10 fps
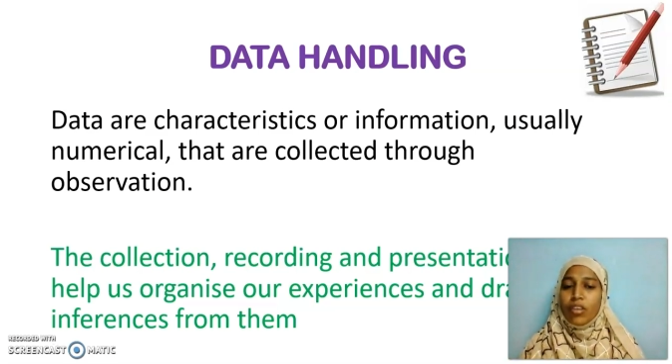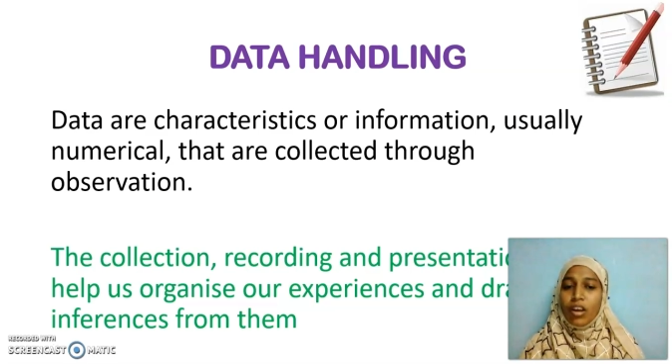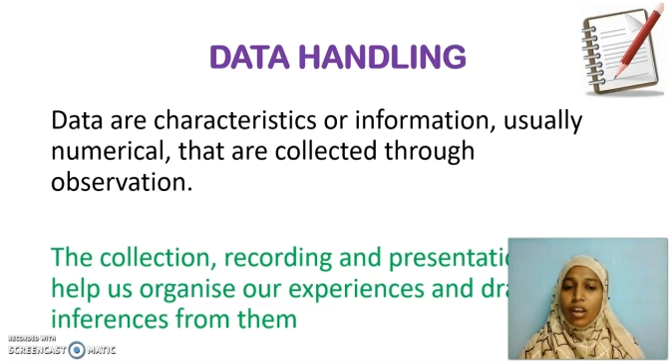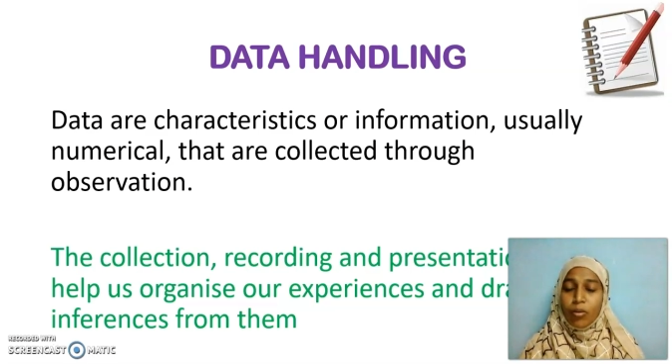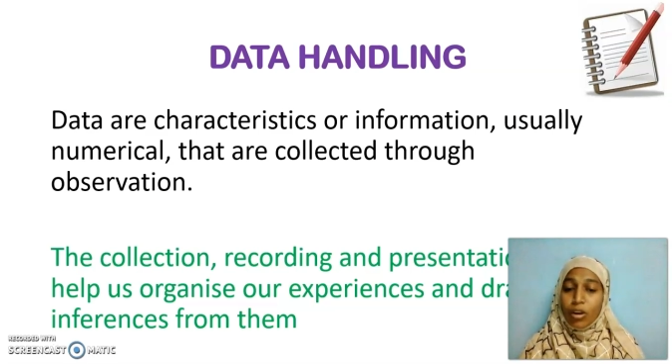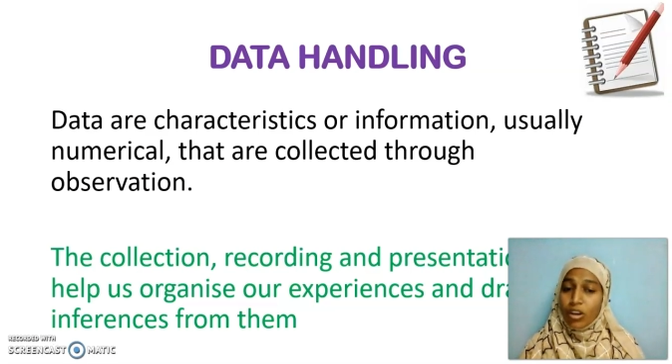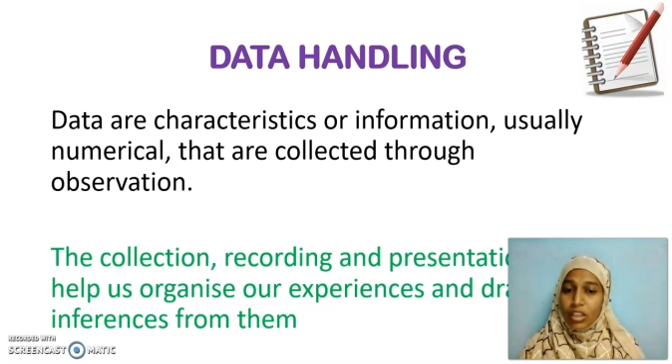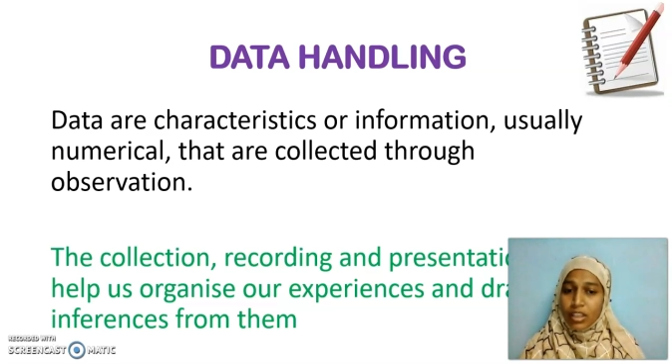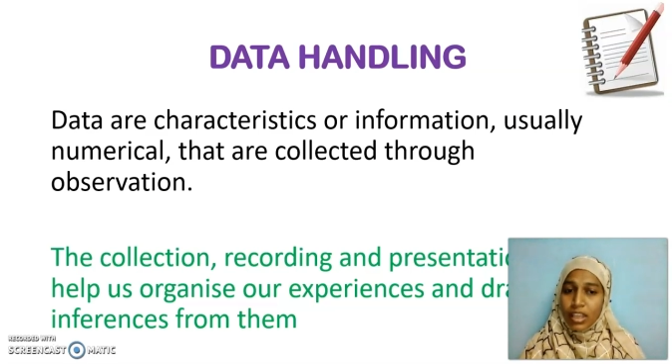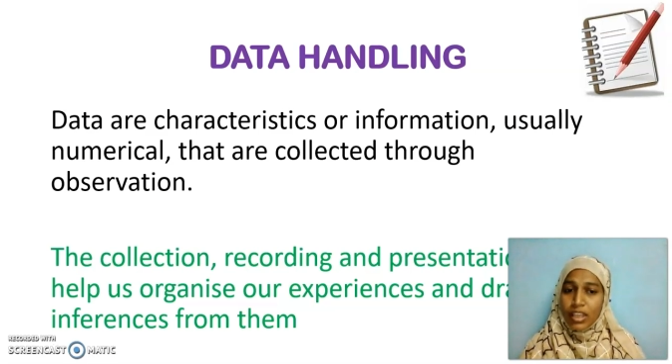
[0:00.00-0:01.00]
are
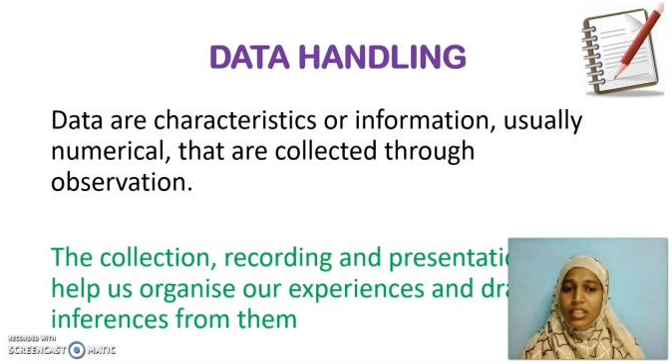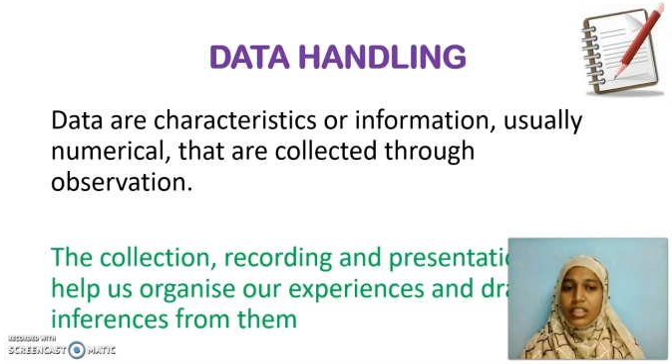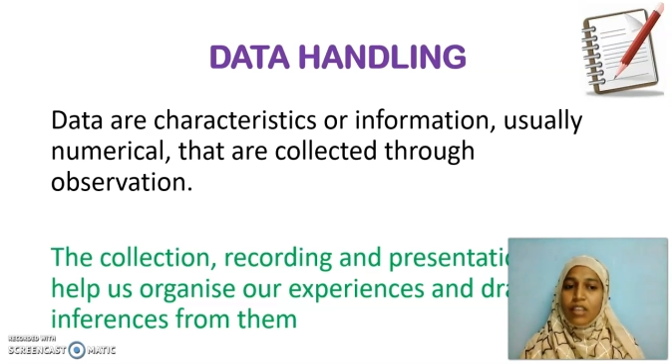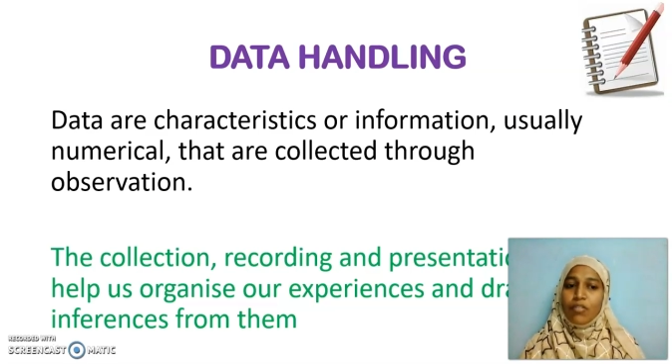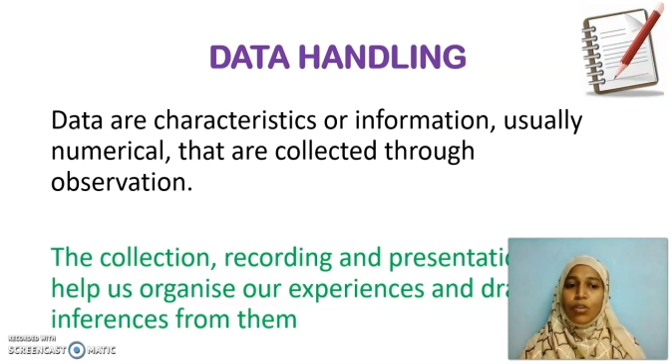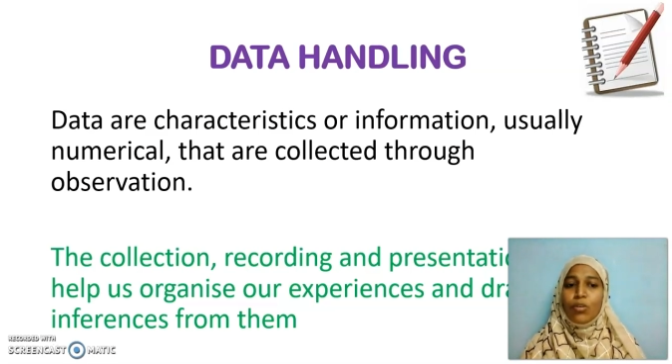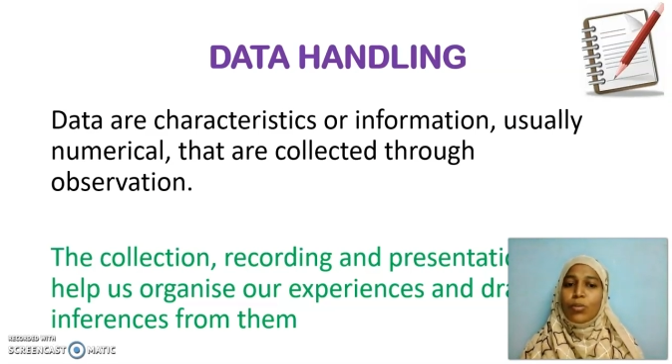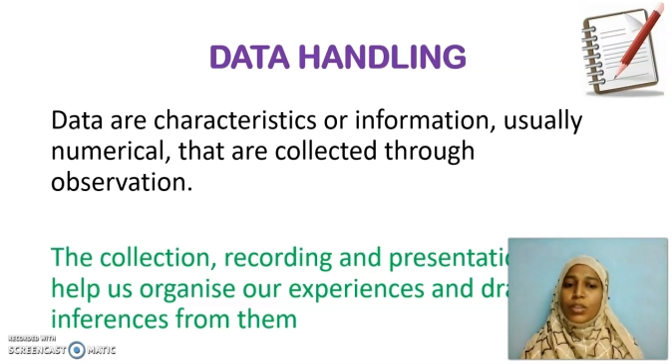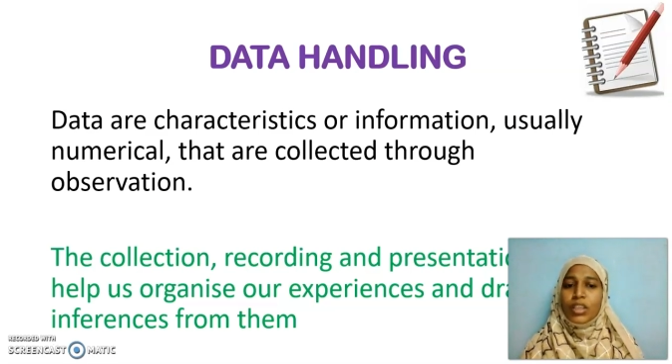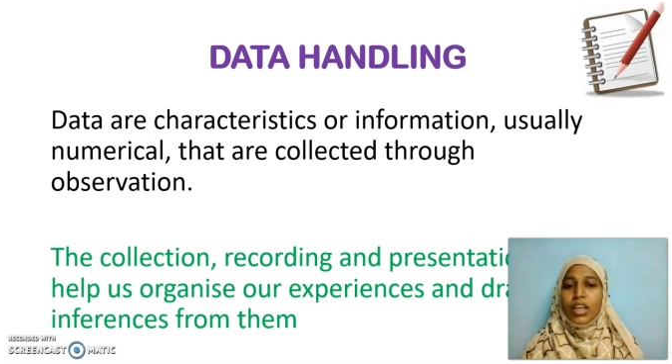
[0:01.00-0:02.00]
the things that we do
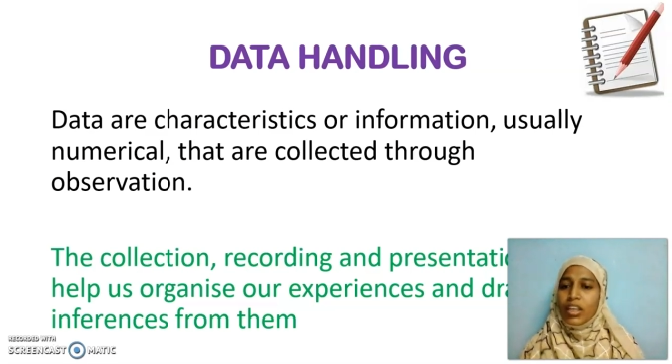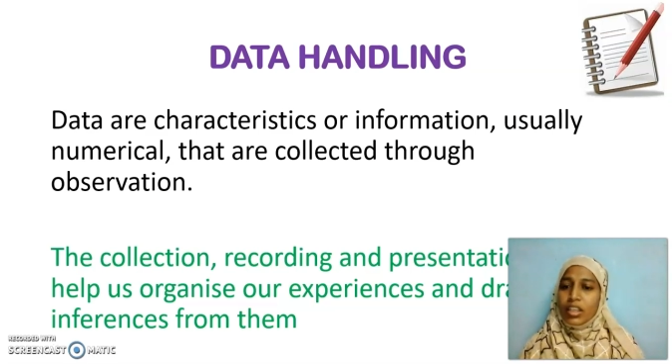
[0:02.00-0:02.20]
with the